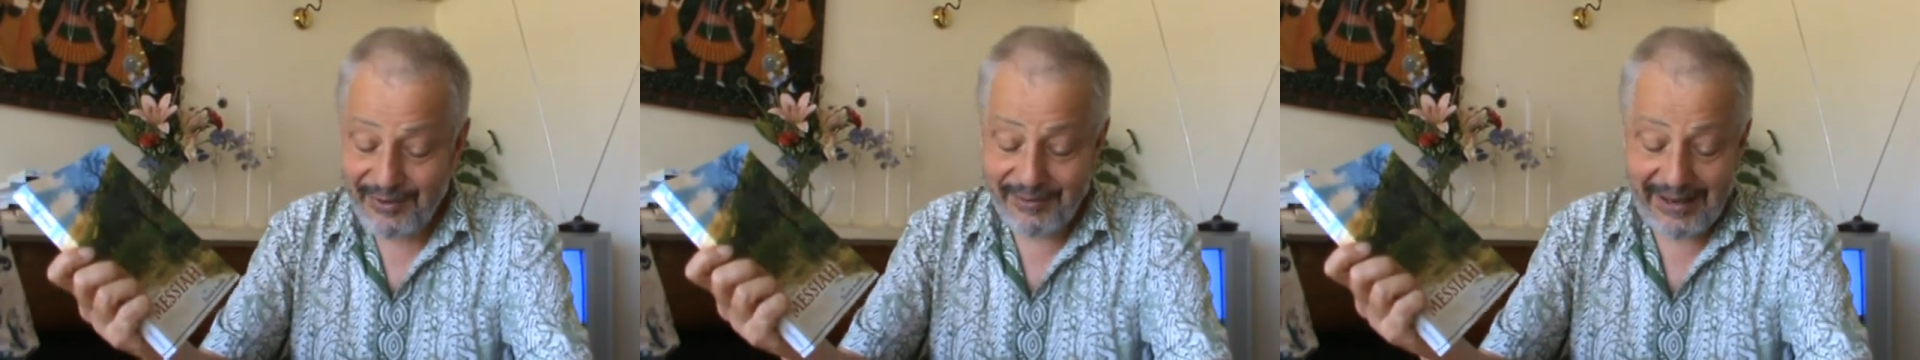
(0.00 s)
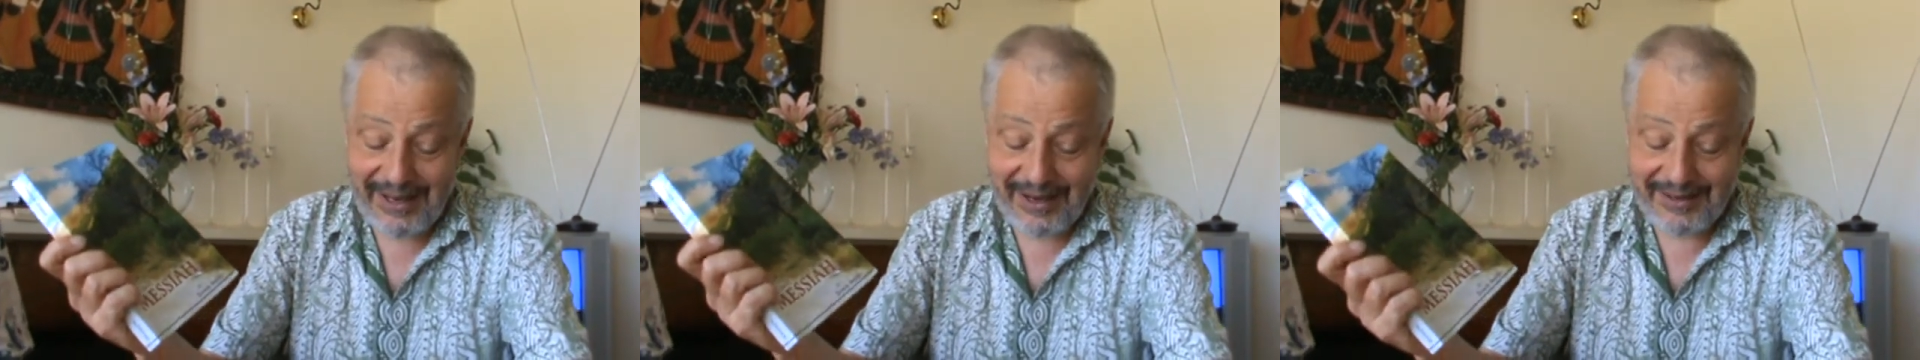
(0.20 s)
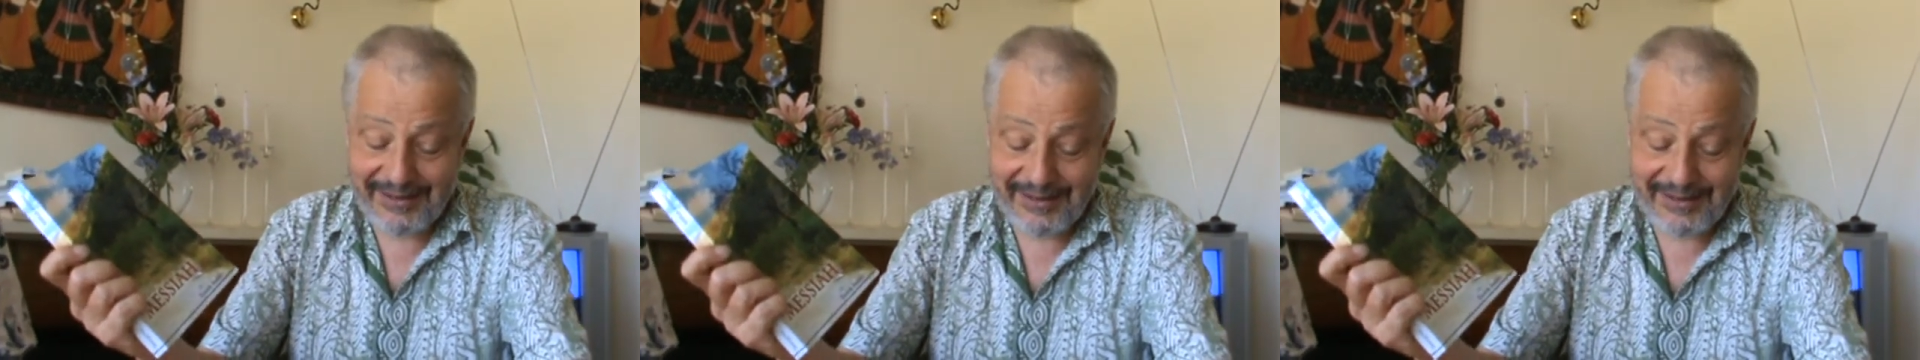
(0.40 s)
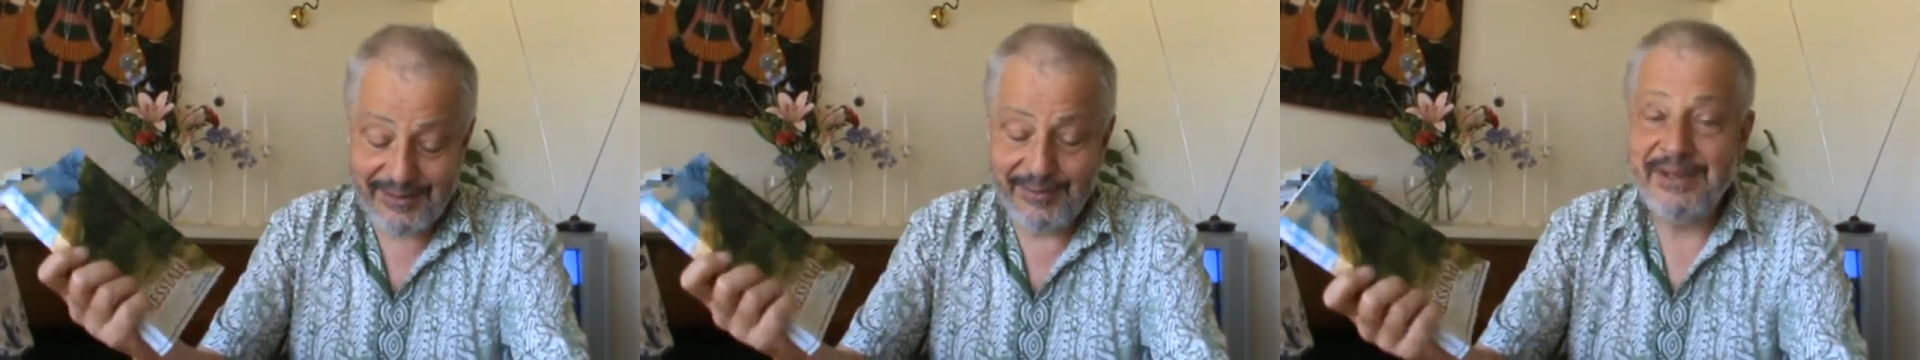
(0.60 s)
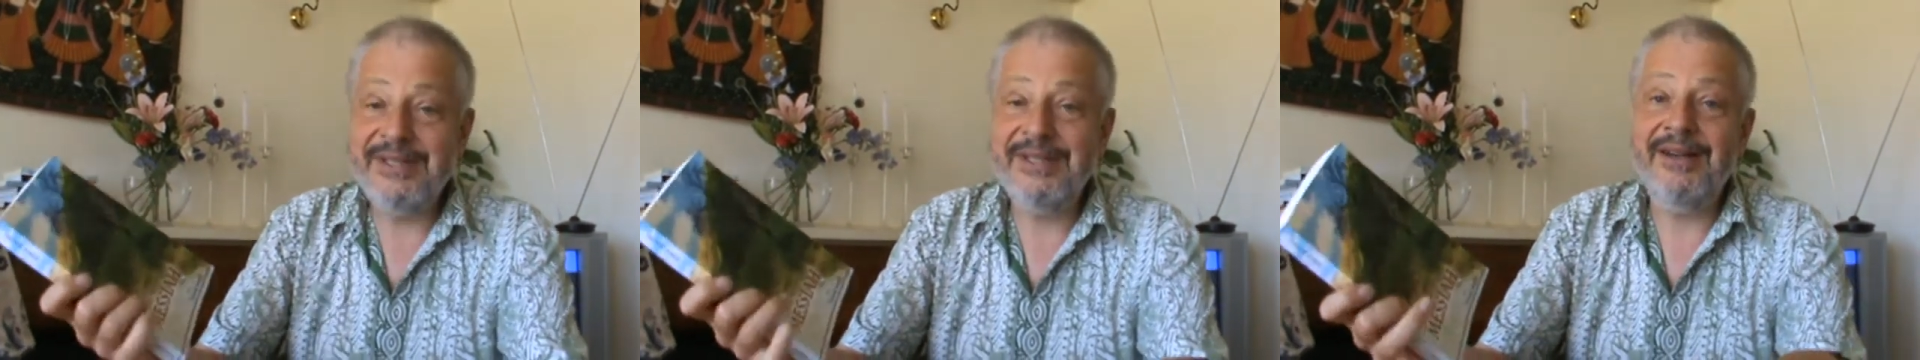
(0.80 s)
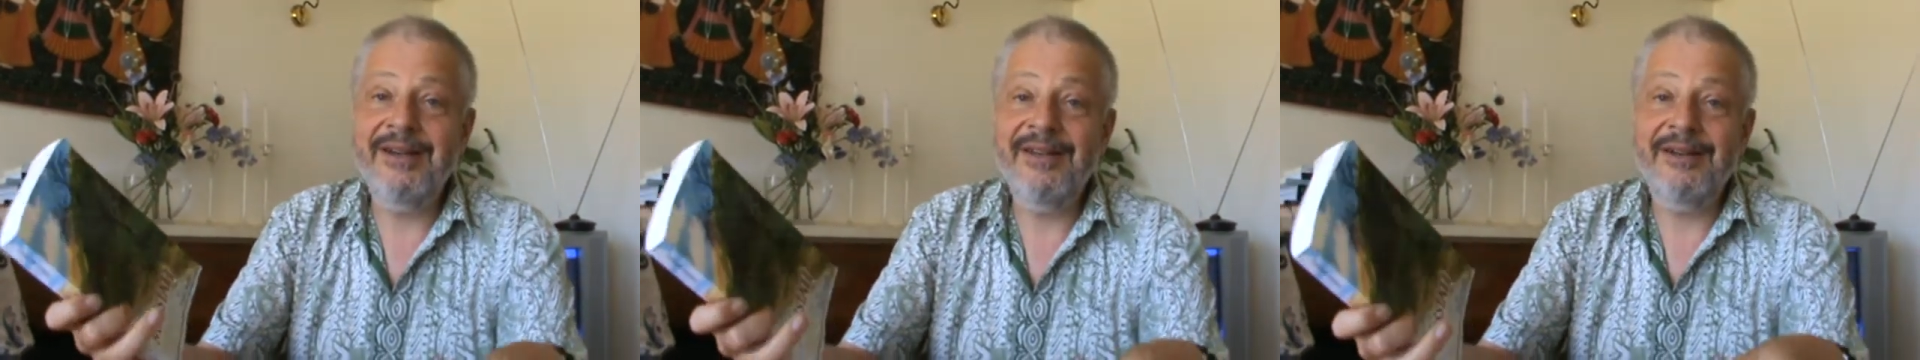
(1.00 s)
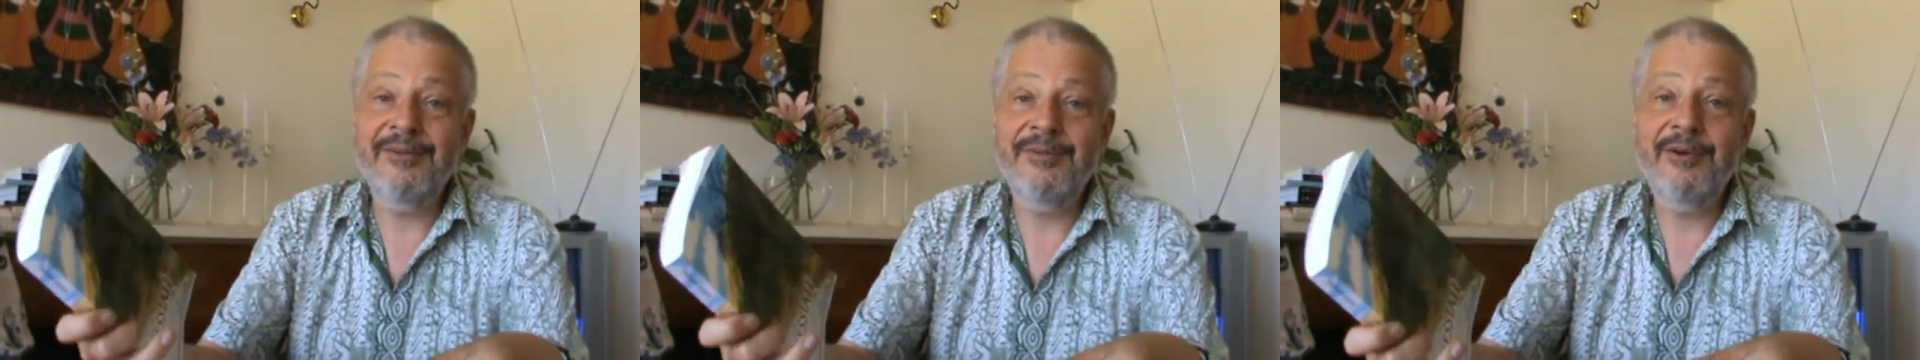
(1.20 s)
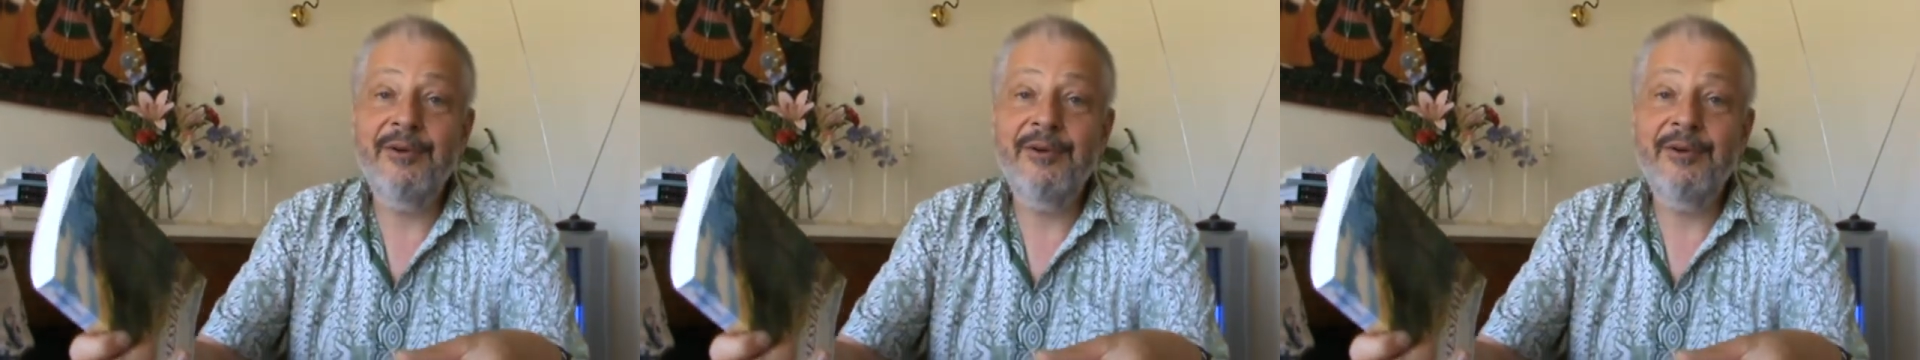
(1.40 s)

Reluctant Messiah,